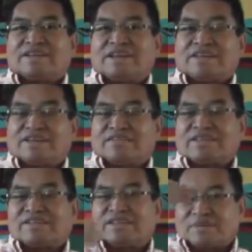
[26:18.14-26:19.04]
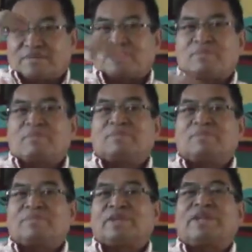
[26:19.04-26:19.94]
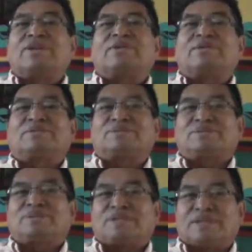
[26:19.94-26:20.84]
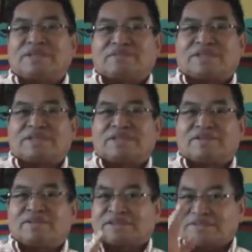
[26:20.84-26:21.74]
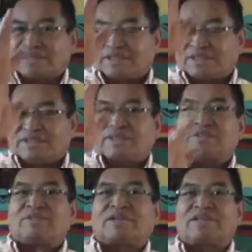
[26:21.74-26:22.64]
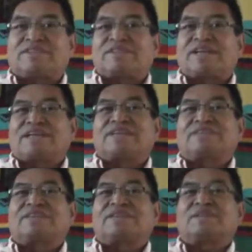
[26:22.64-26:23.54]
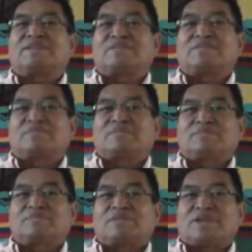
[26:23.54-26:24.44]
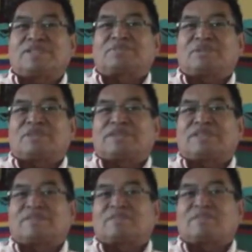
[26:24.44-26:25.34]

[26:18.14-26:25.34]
and give it to the eagle. In turn will take it to the Great Spirit.